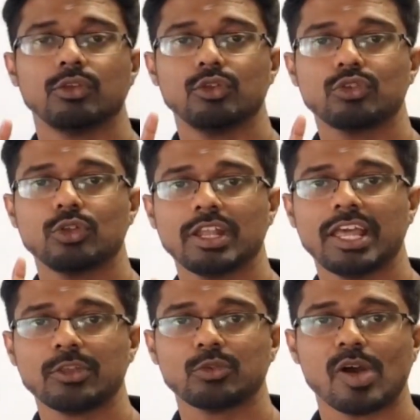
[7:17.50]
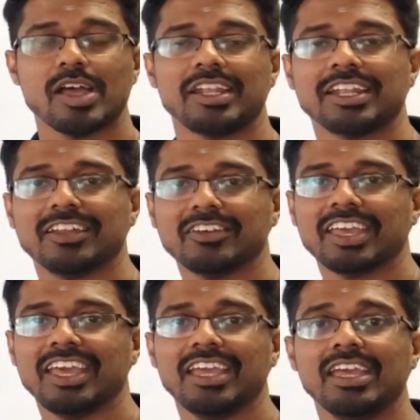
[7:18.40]
so the next one,
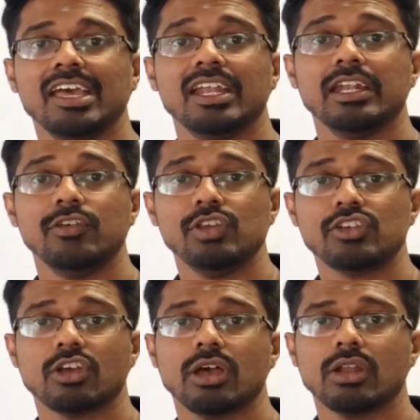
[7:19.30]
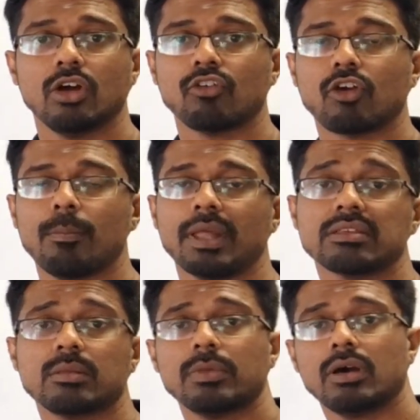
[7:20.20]
okay, division of complex
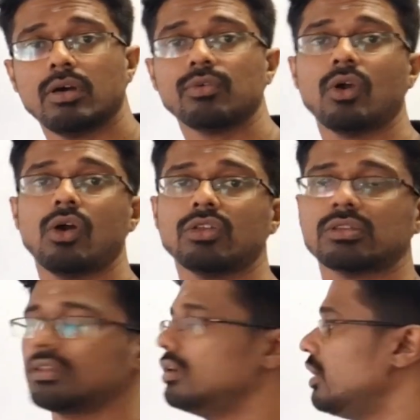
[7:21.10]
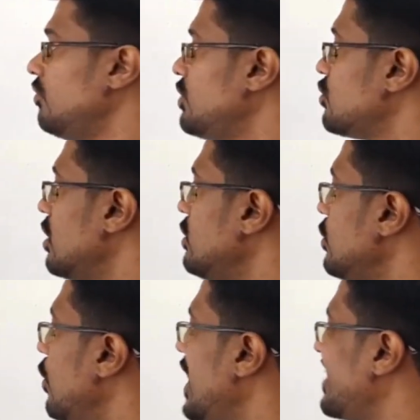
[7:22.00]
number. Of course, division you
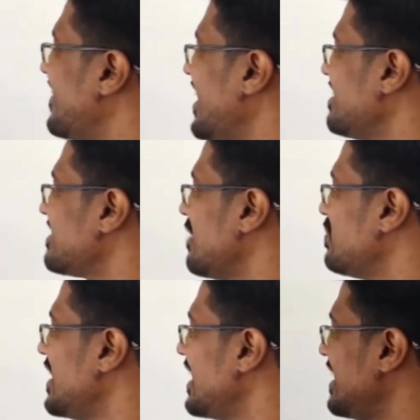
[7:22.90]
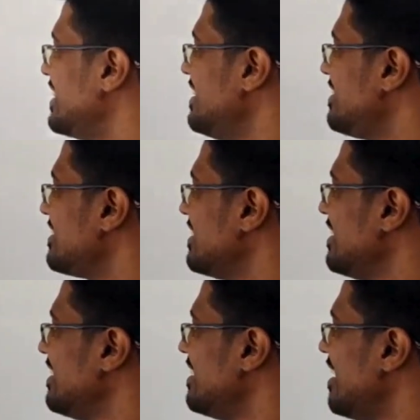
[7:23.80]
go and write something like this,
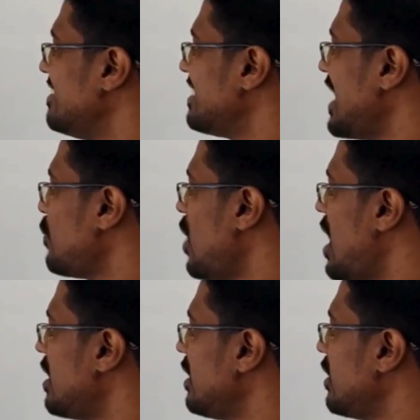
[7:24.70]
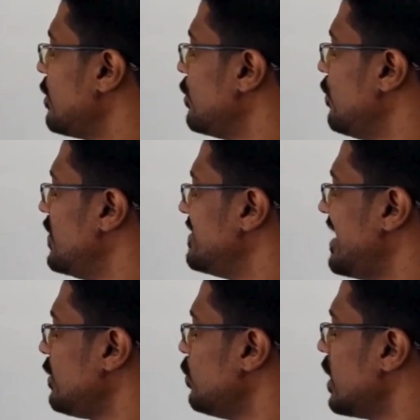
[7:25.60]
Z1 over
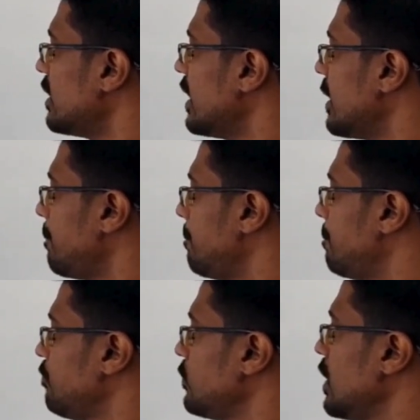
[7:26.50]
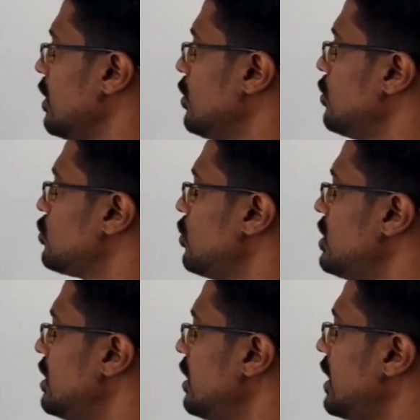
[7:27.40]
Z2 like that. So
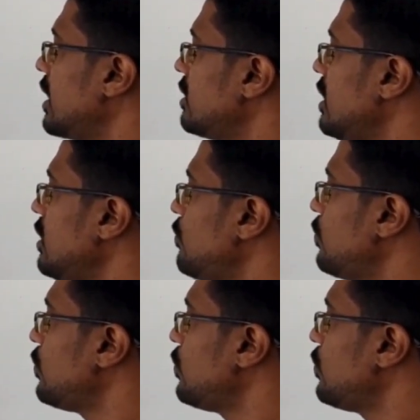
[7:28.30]
here negative